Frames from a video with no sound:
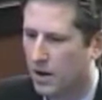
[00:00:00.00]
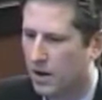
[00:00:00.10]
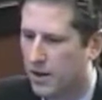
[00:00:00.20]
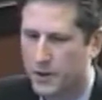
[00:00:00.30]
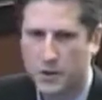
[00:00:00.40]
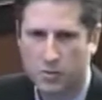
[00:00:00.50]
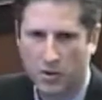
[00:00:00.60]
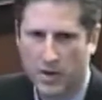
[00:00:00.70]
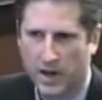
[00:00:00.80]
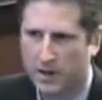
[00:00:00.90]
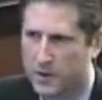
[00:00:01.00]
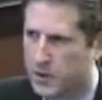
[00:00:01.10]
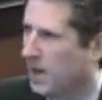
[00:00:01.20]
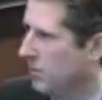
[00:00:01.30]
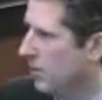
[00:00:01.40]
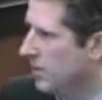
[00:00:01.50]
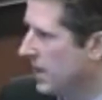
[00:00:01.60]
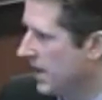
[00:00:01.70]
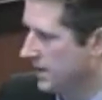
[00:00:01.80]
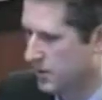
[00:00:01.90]
This is where the endless nightmare
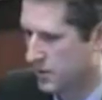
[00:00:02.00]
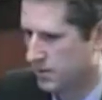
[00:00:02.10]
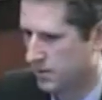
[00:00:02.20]
begins.